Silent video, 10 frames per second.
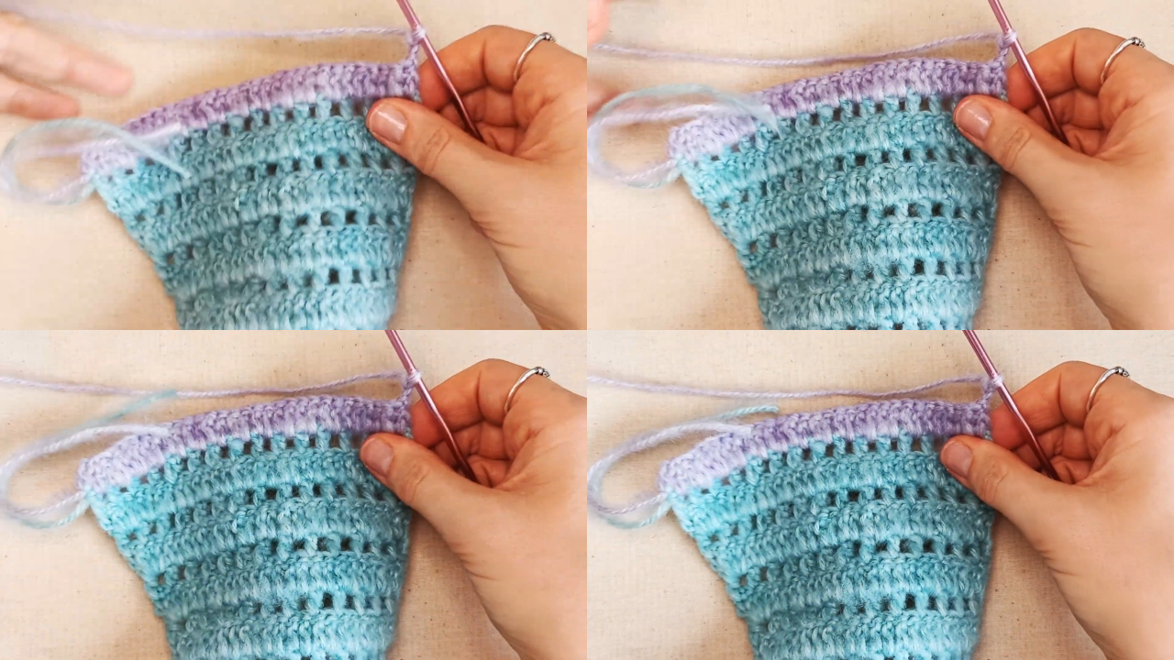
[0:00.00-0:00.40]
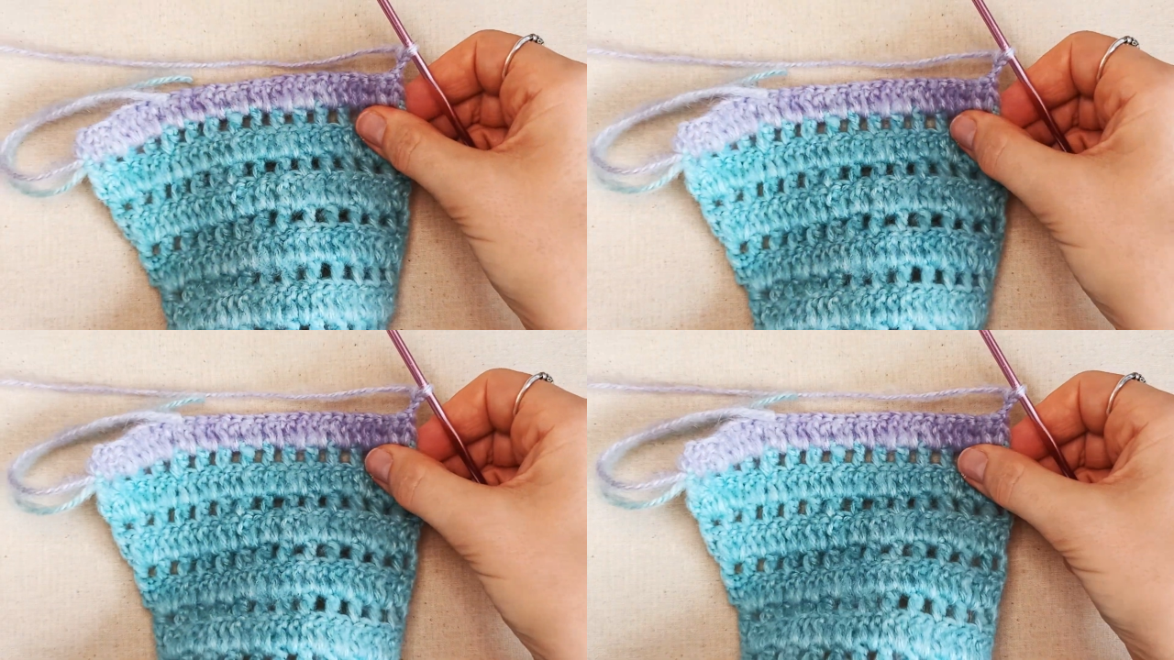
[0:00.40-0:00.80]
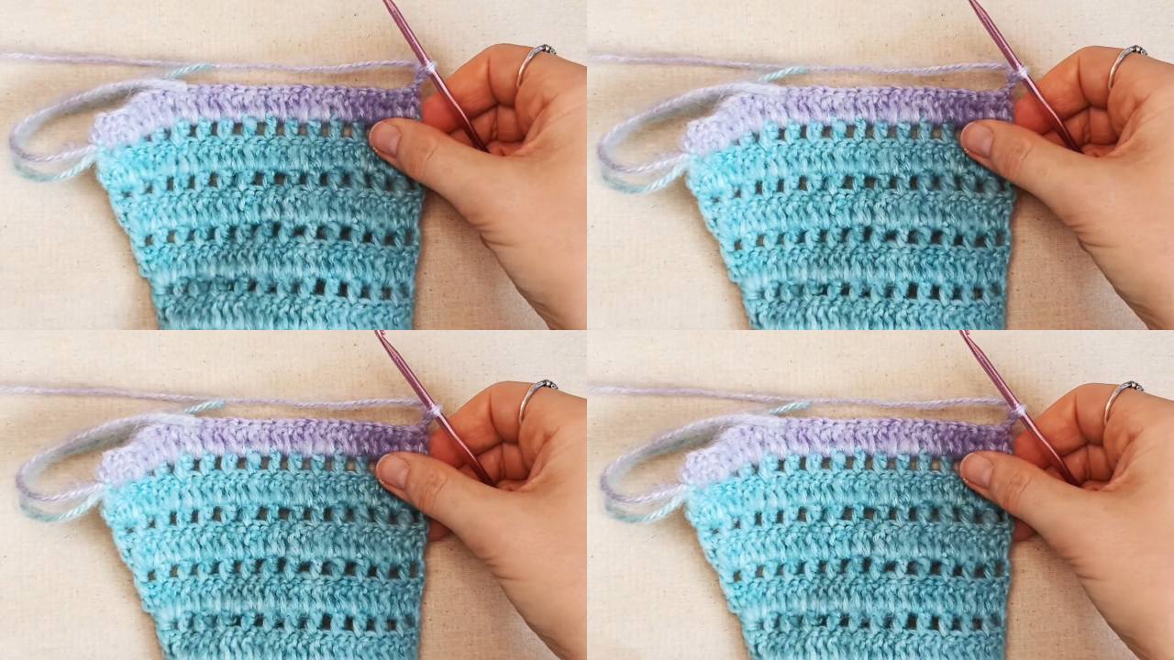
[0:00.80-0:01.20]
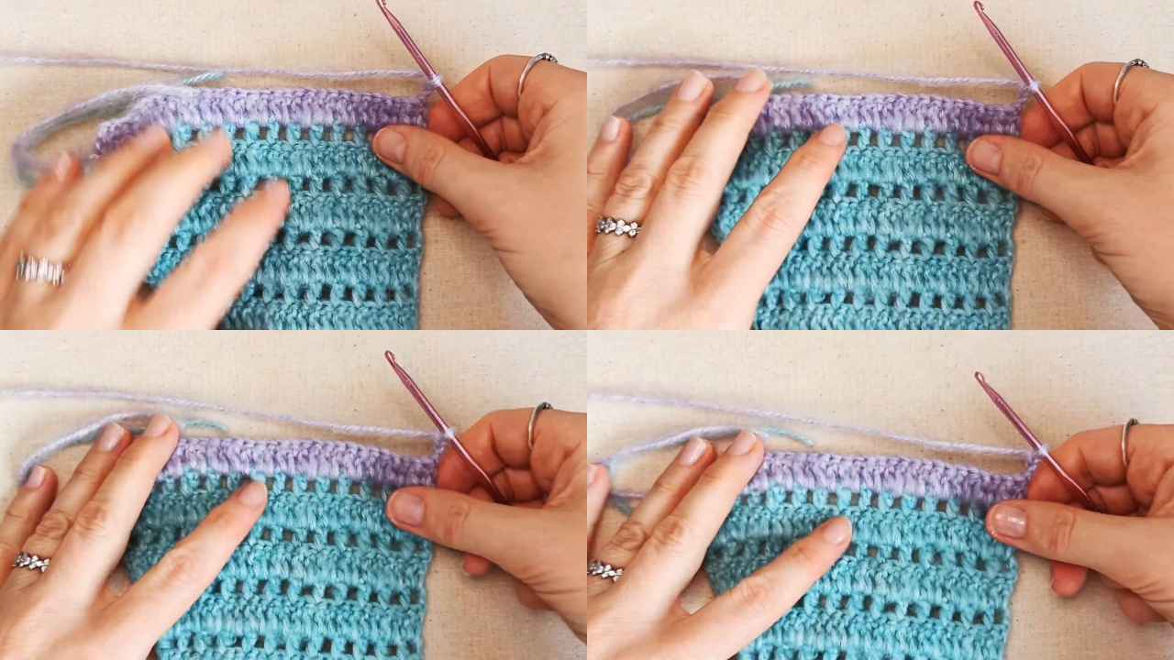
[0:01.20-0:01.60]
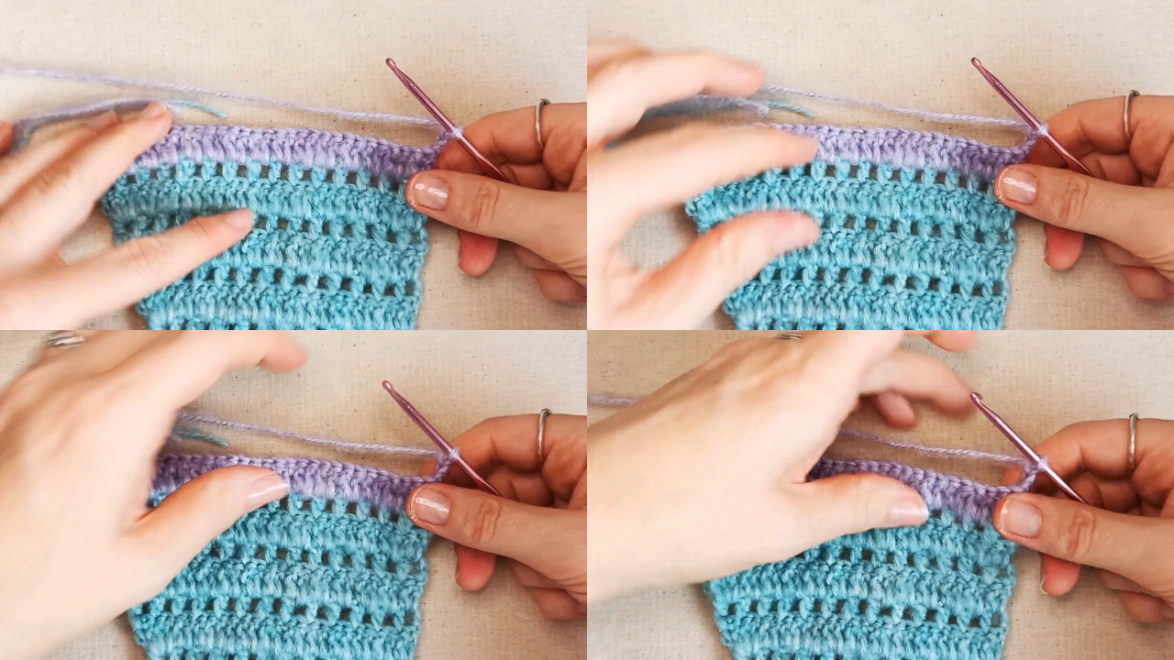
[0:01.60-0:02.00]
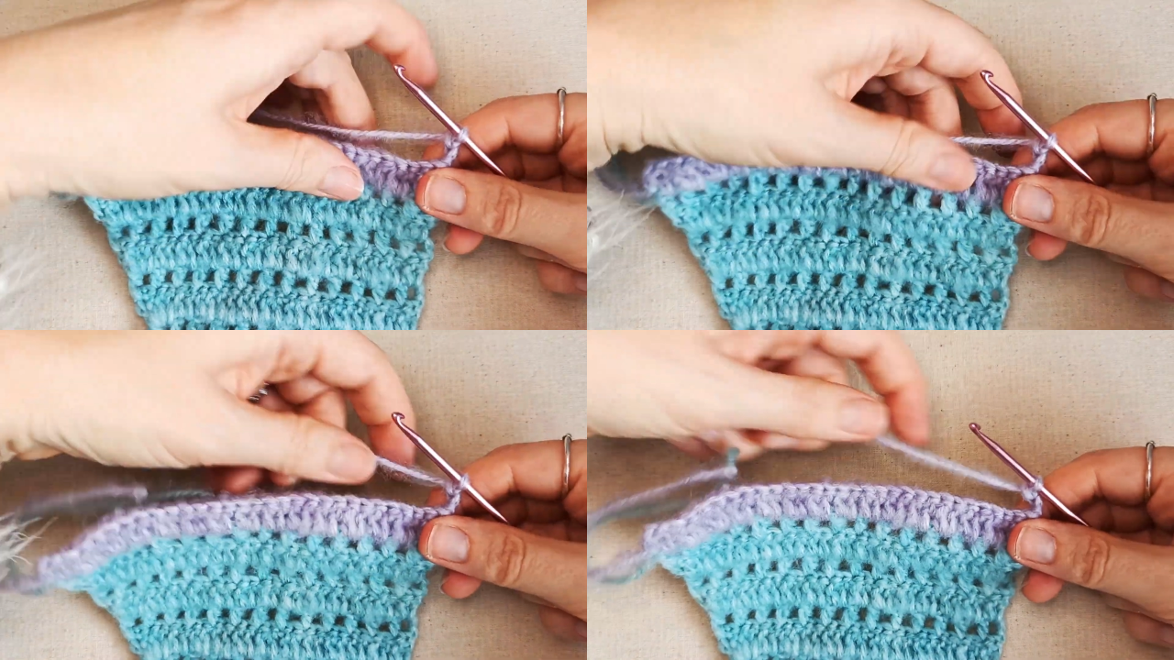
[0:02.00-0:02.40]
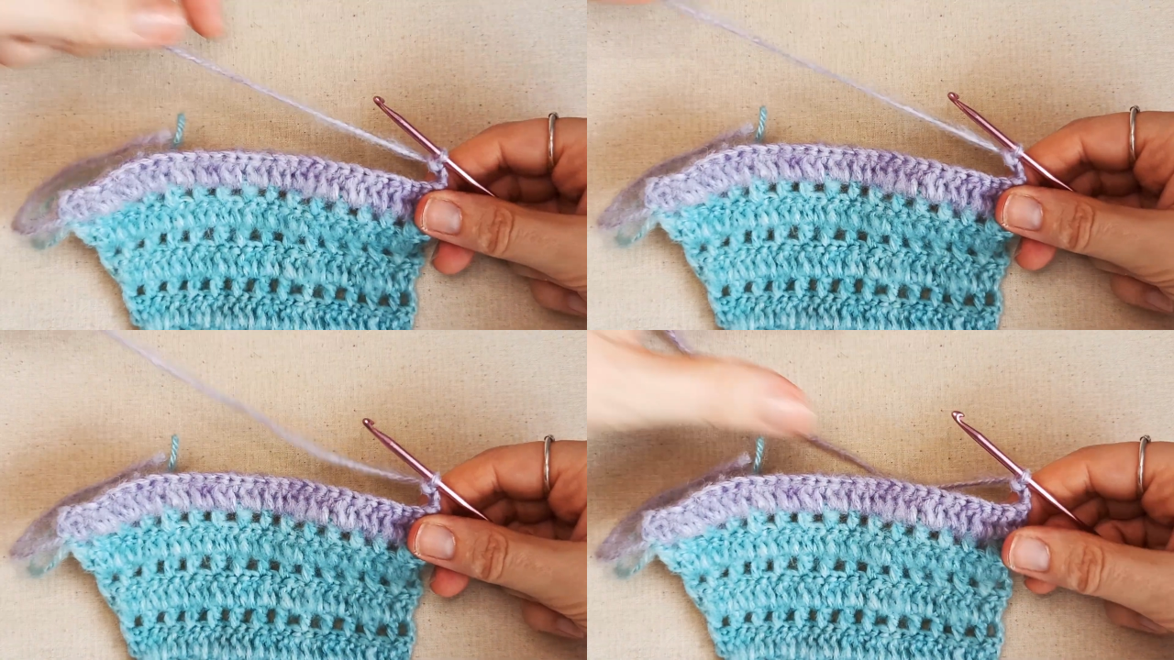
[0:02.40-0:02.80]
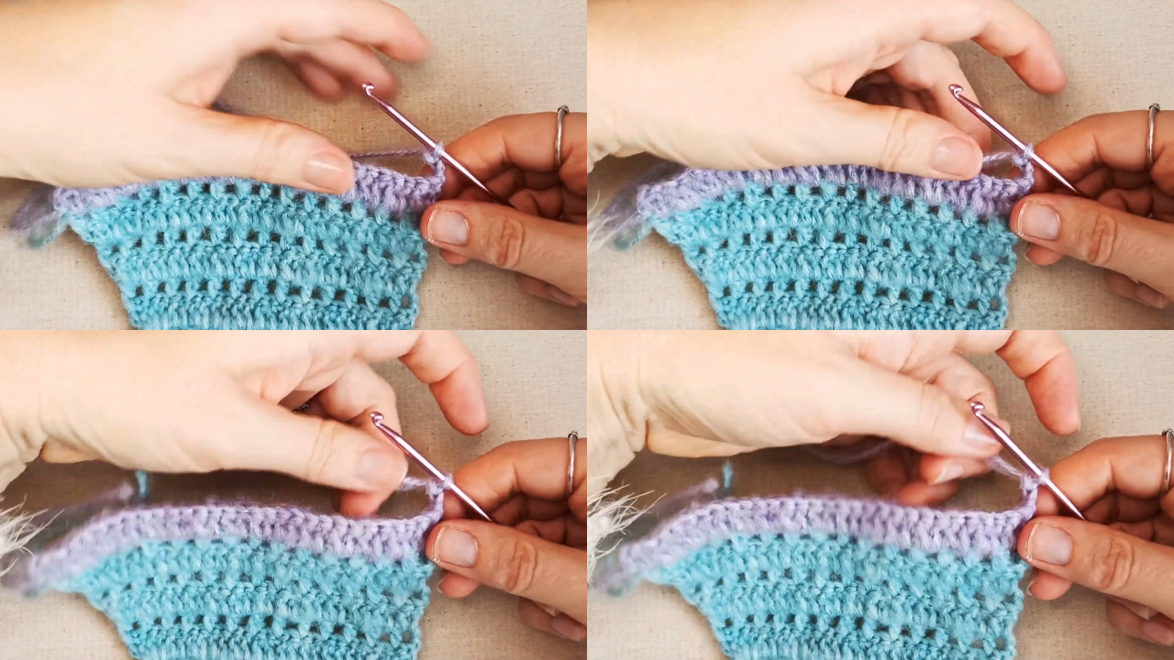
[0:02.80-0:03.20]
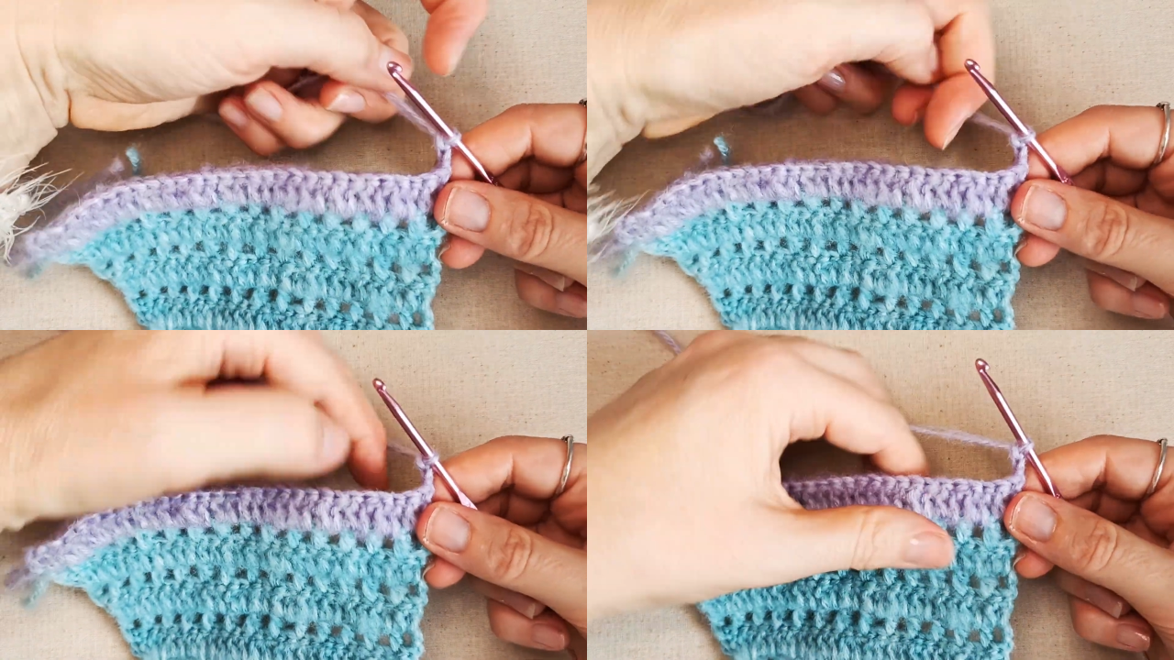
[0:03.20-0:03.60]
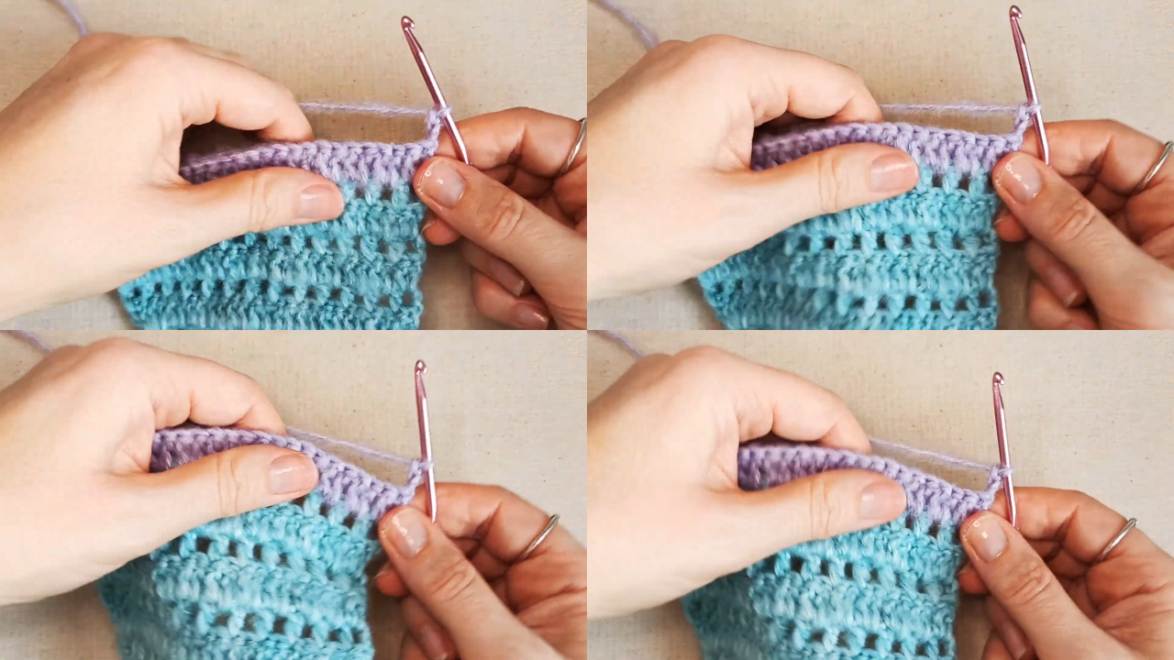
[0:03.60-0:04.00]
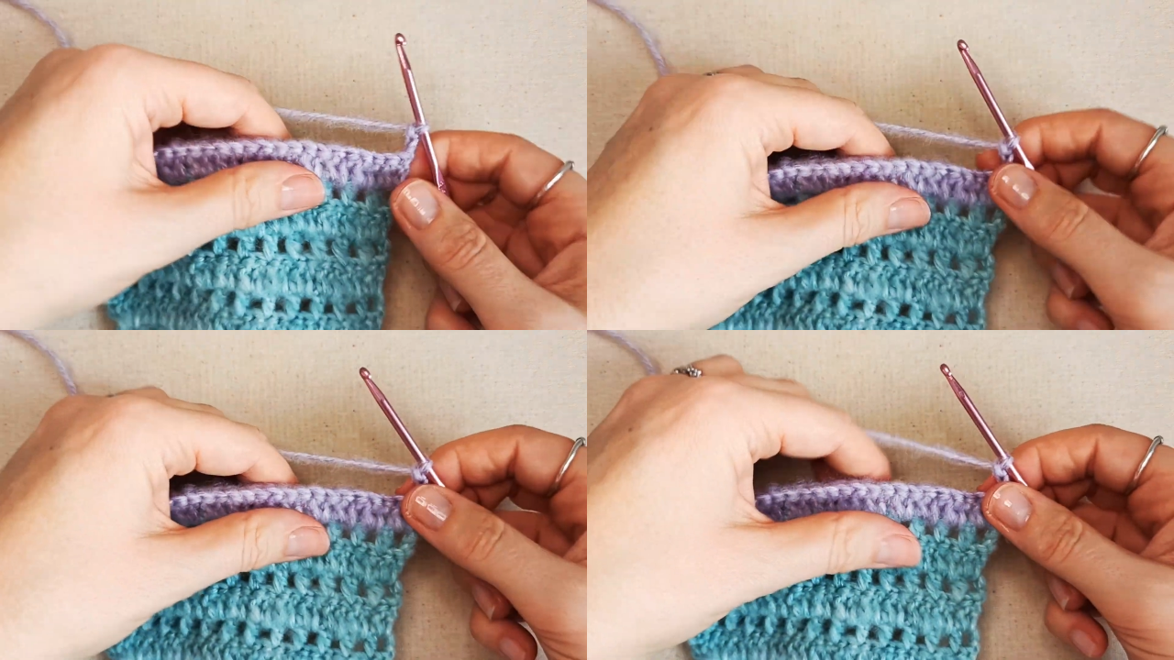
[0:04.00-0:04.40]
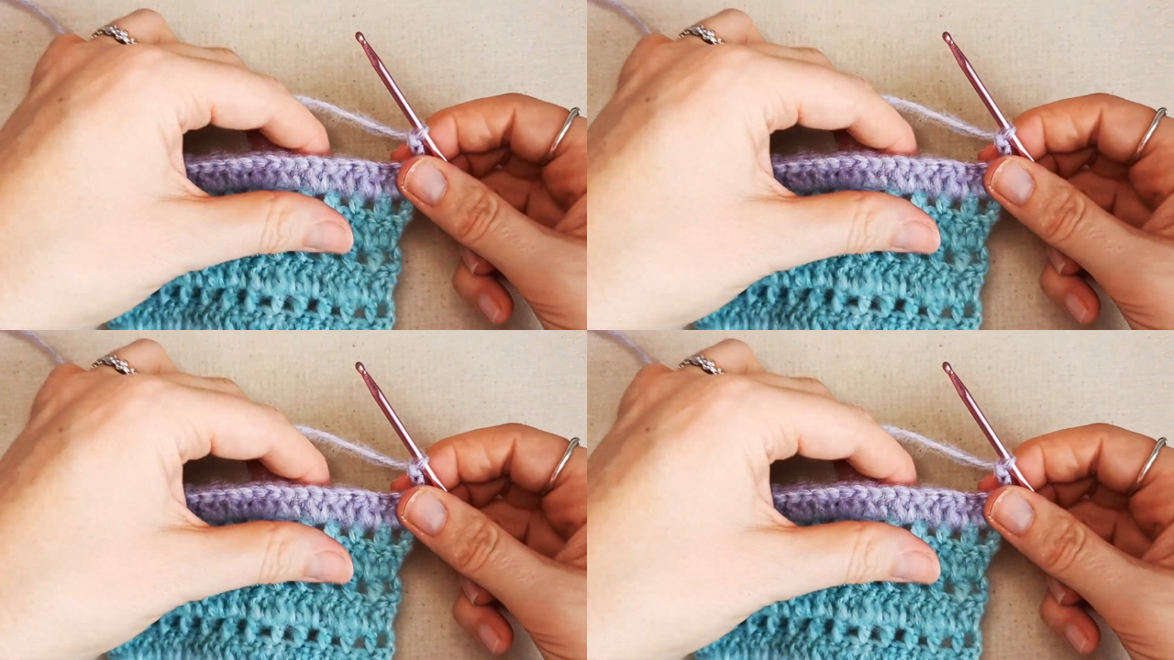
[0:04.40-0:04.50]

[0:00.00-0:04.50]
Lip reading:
[unreadable: no face in view]